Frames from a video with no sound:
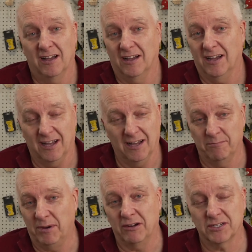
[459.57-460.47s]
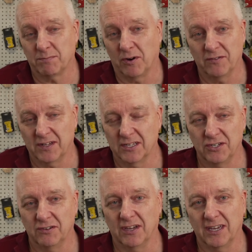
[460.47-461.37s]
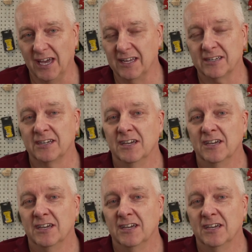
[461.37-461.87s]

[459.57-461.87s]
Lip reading: about as perfect as you can get.